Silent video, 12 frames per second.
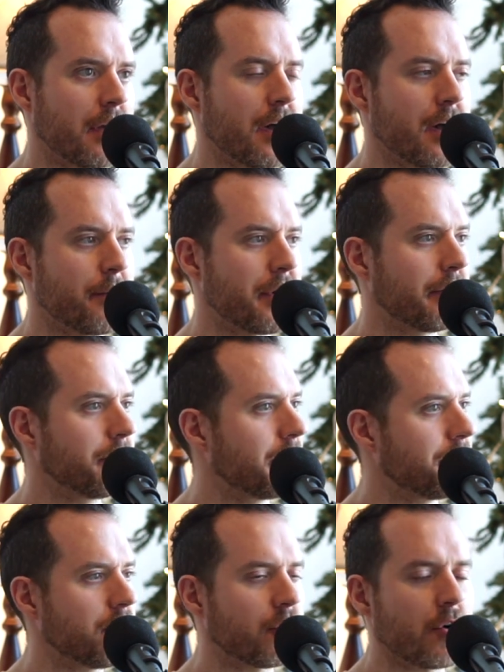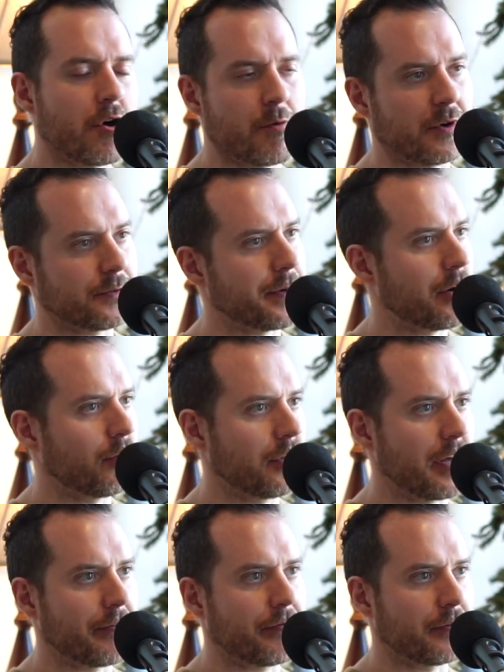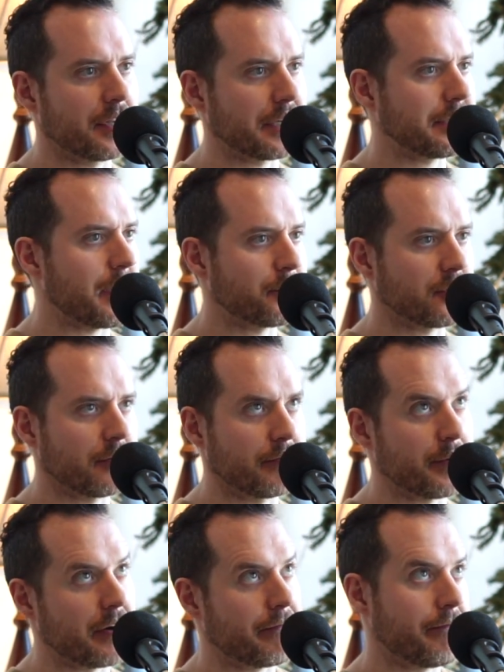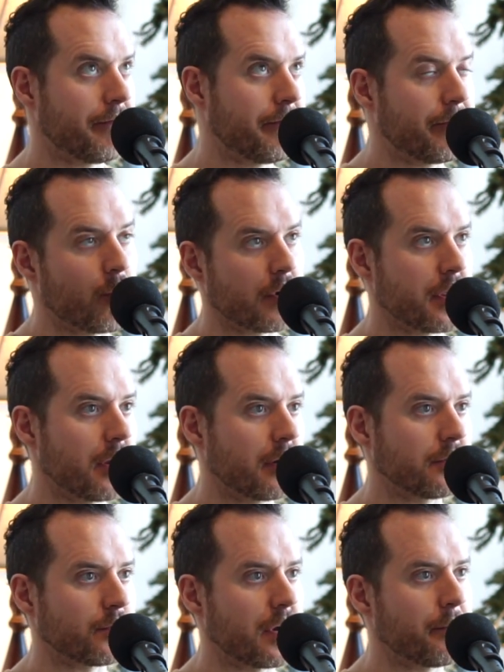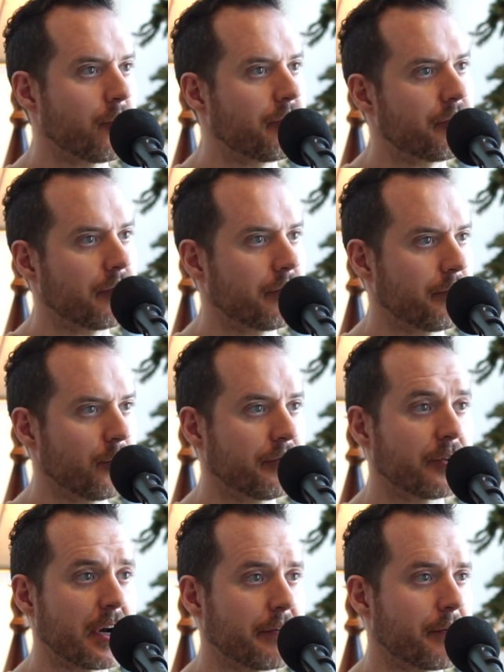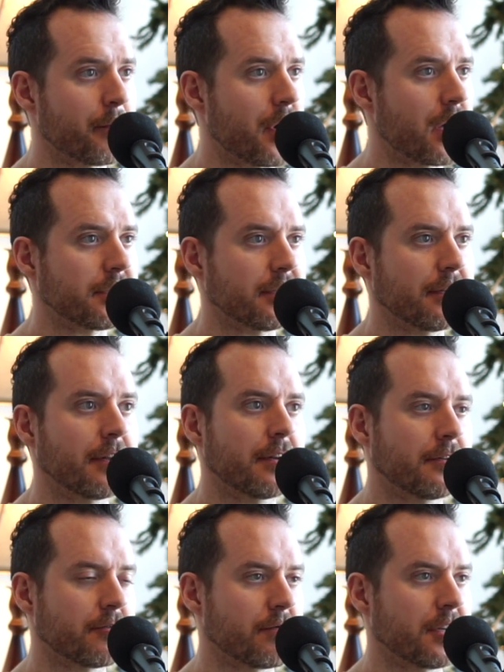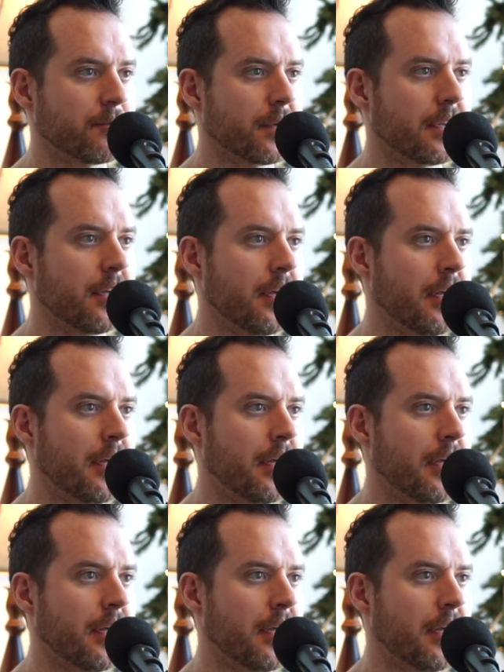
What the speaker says: I've lived here almost my whole life, with the exception of about 4 years where I moved around from Boston to Richmond.